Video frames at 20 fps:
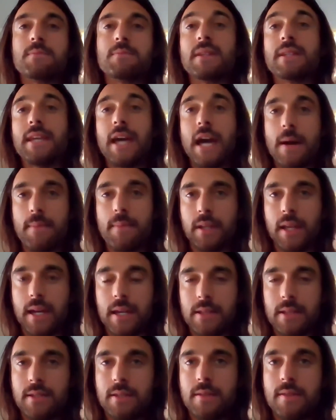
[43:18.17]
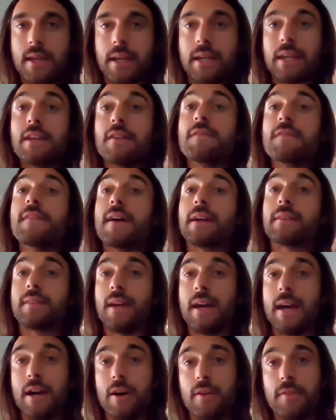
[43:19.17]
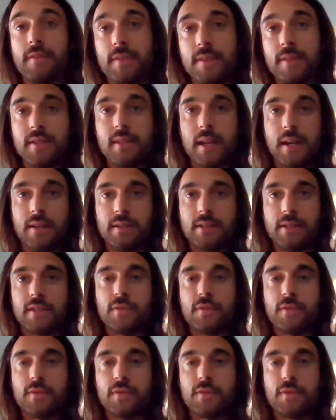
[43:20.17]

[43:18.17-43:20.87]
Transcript: metabolites that can affect the health of the cells.